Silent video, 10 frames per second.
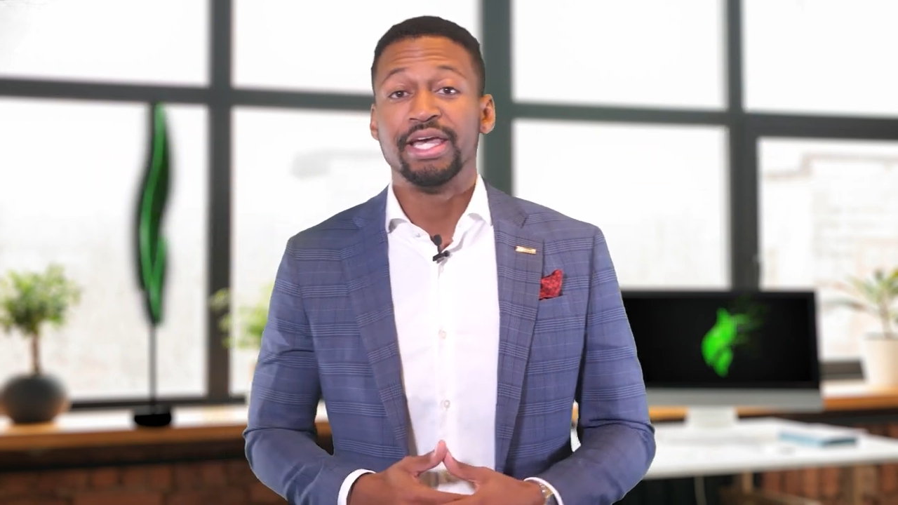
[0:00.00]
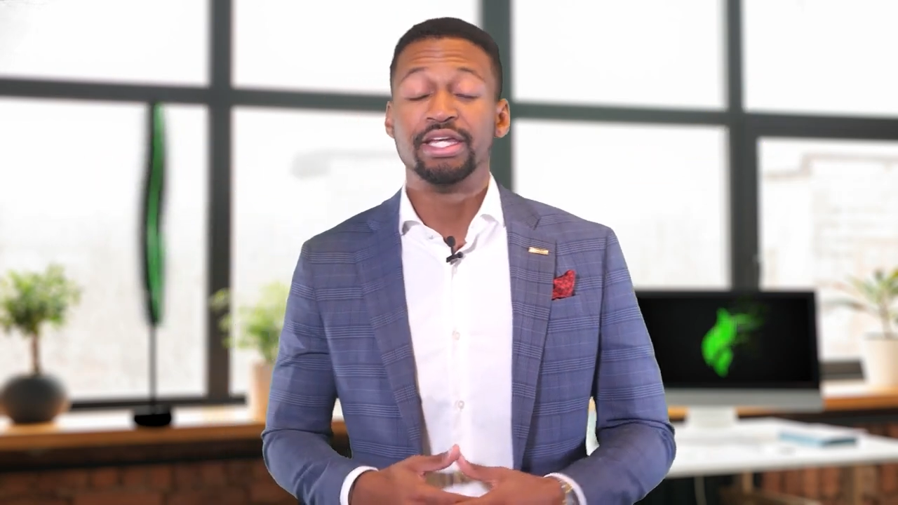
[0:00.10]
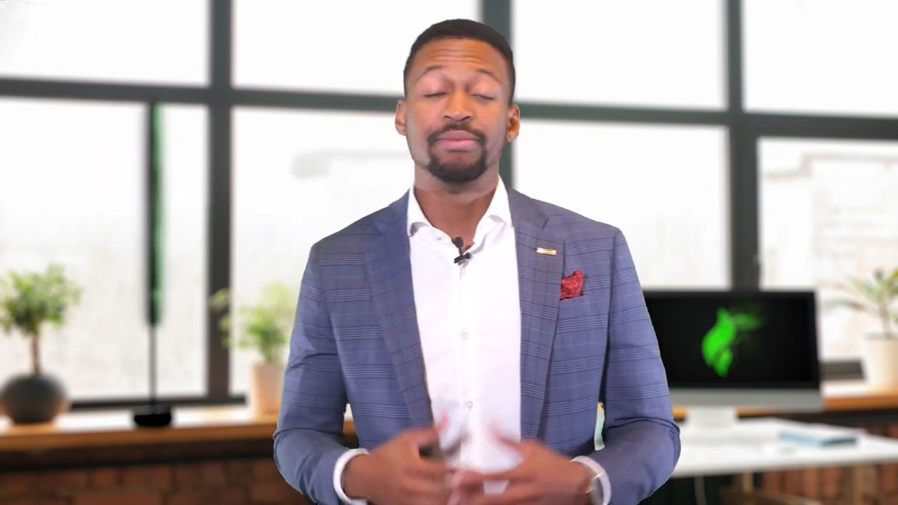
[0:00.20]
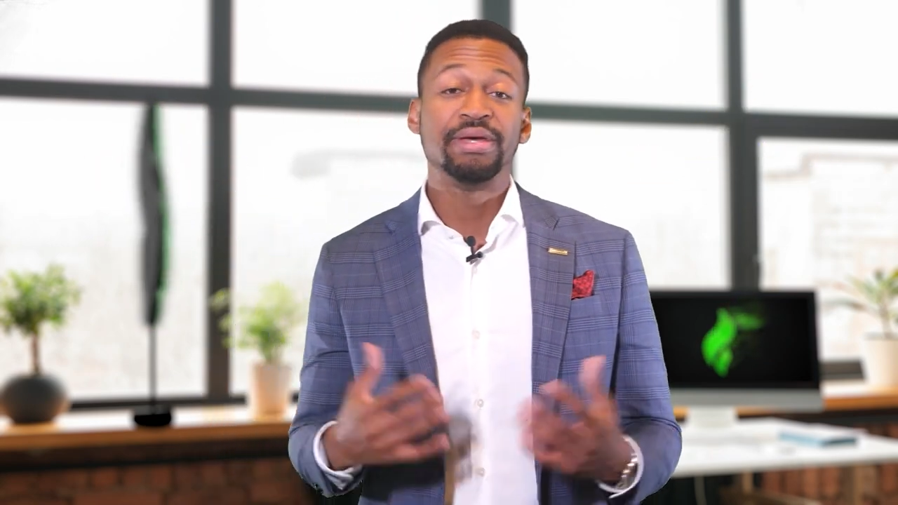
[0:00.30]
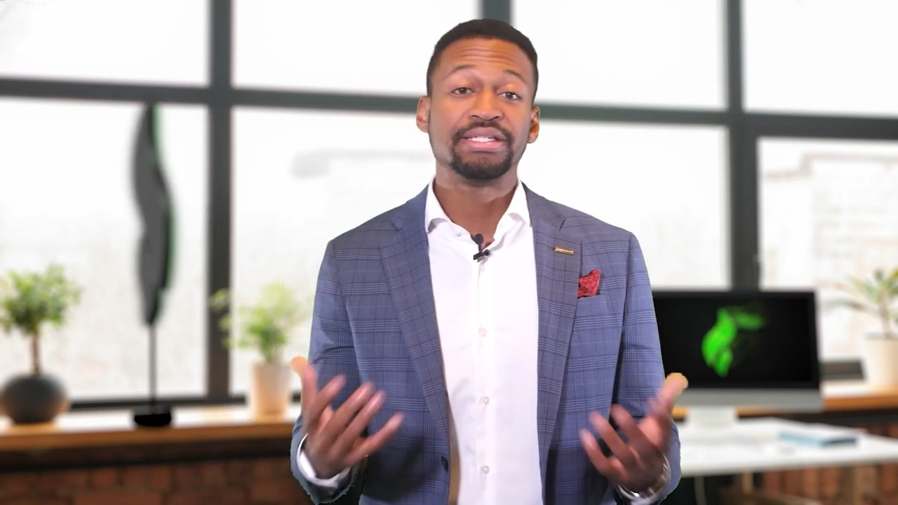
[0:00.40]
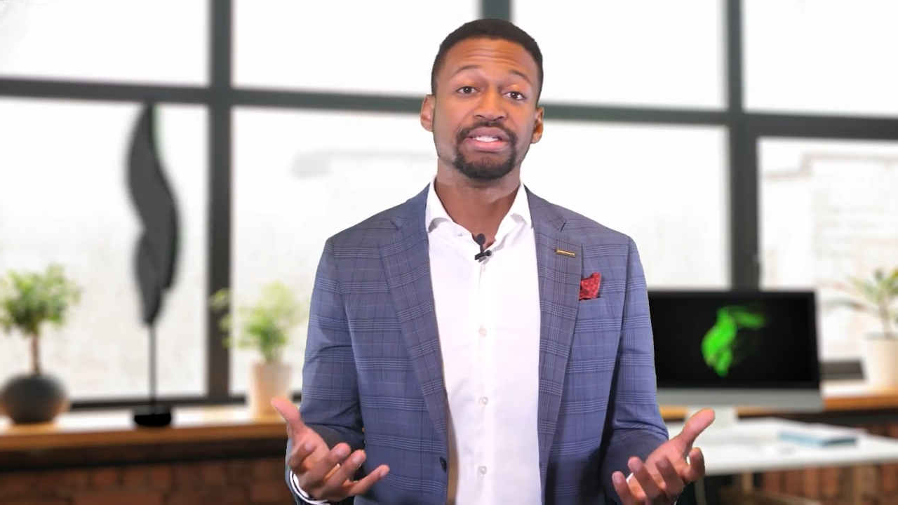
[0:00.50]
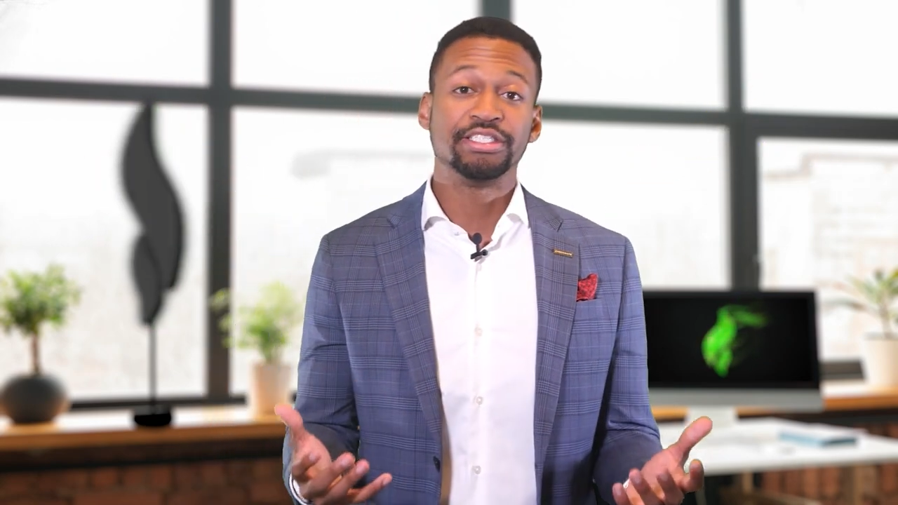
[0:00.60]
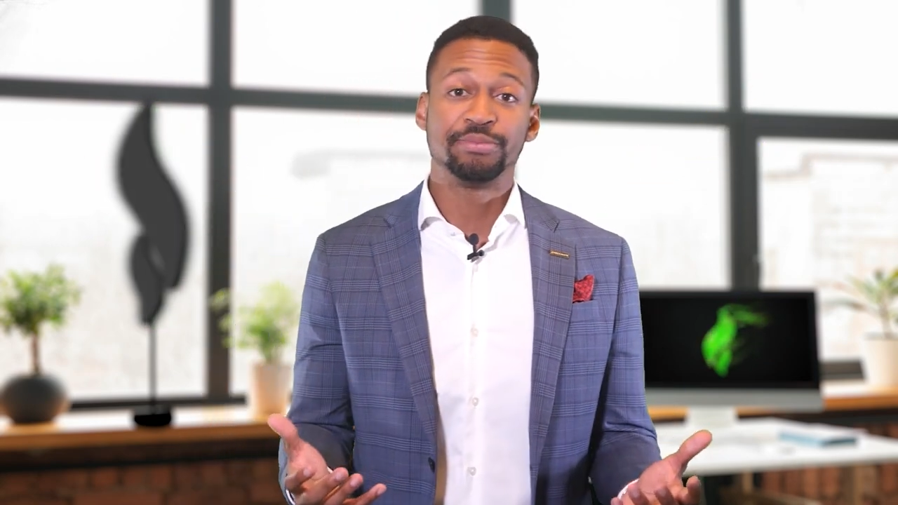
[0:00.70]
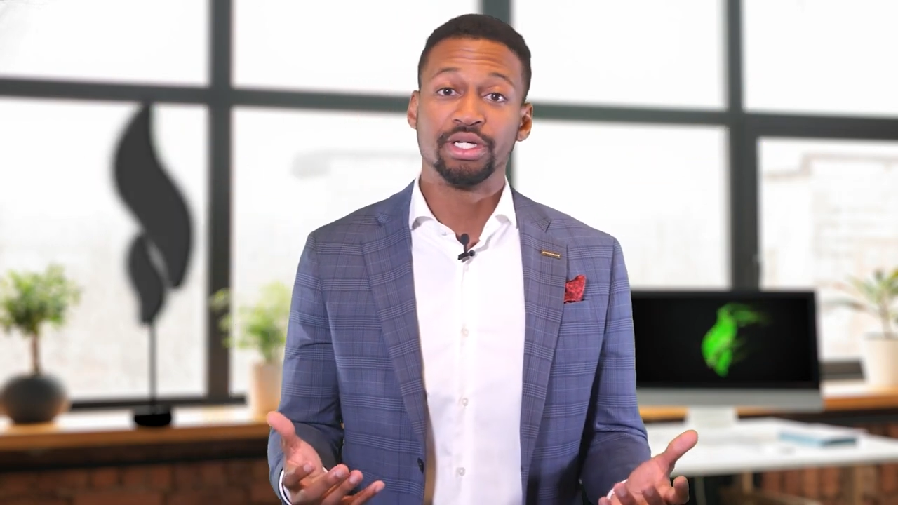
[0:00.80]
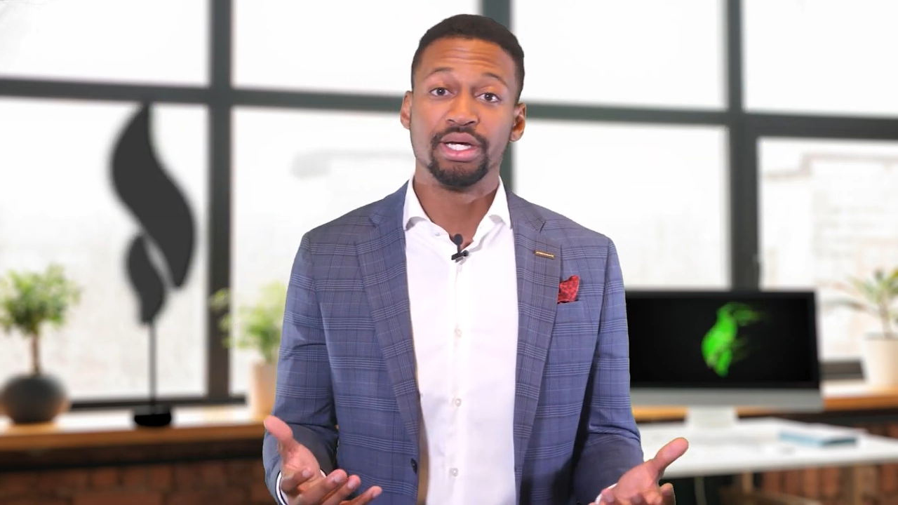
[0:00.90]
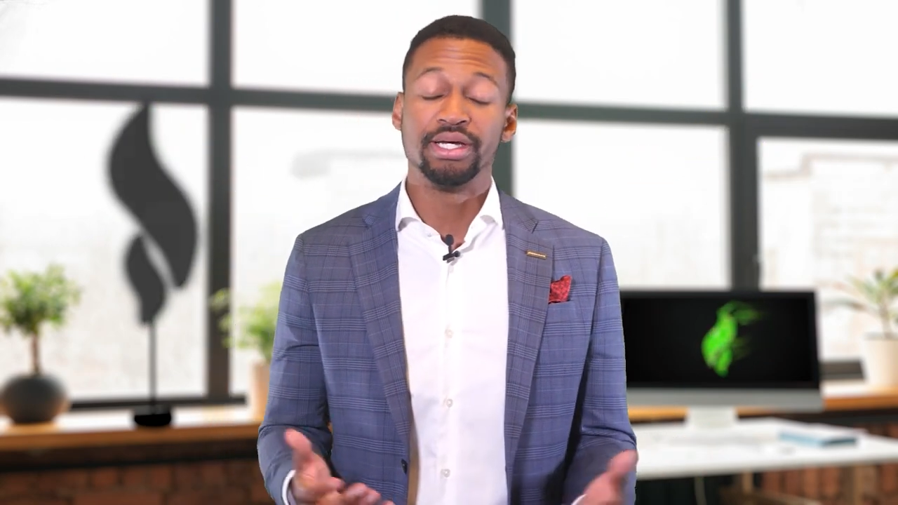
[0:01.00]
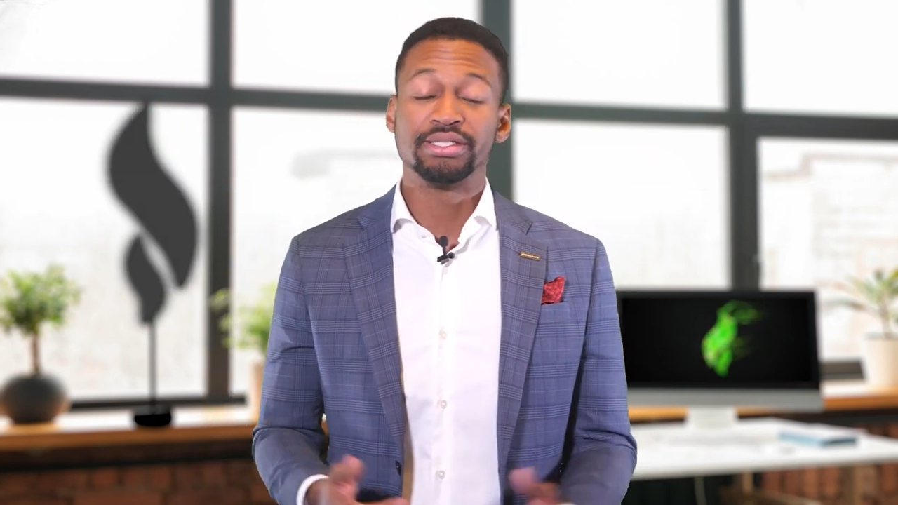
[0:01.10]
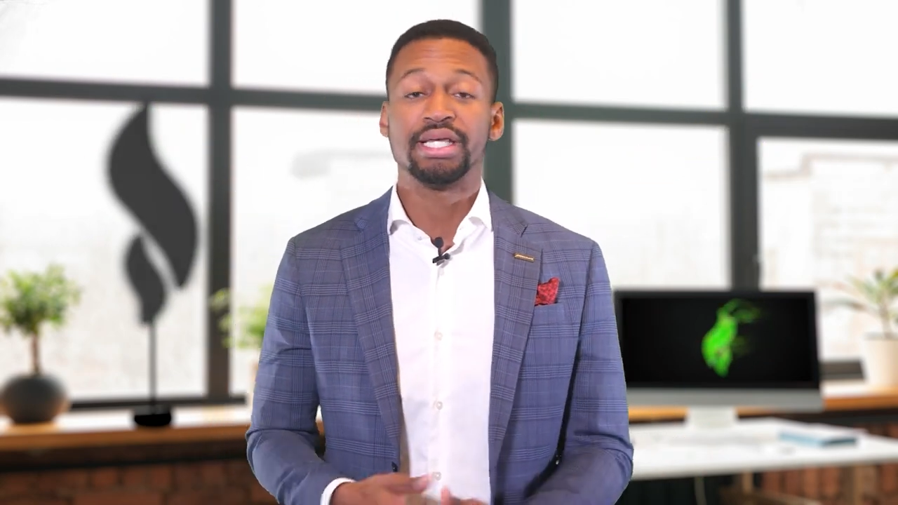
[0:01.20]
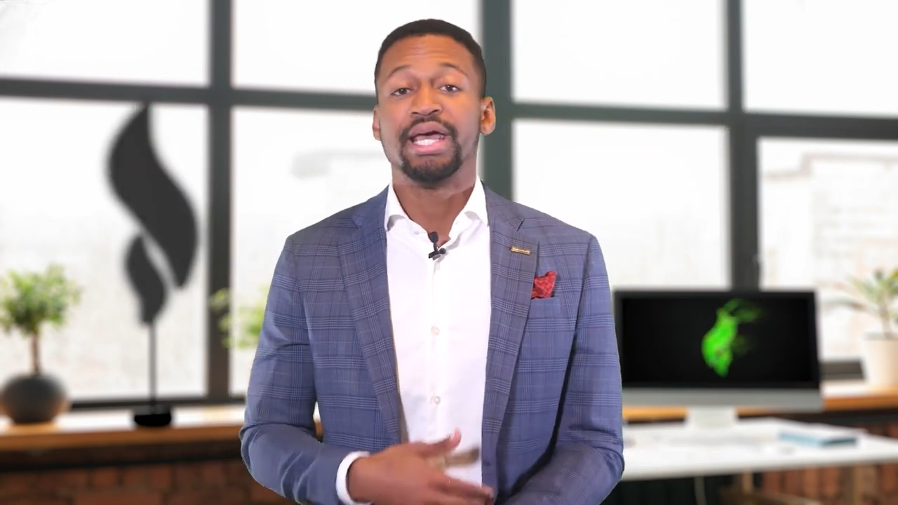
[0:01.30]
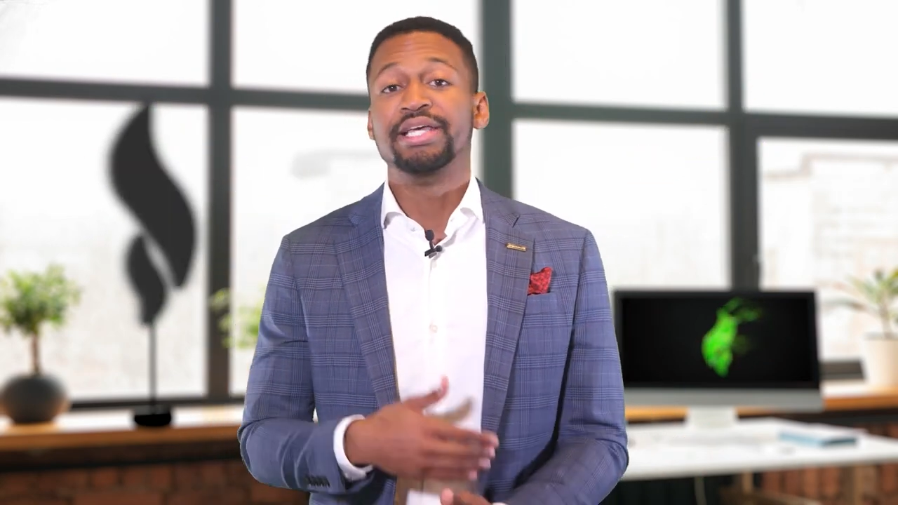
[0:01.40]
And it makes sense because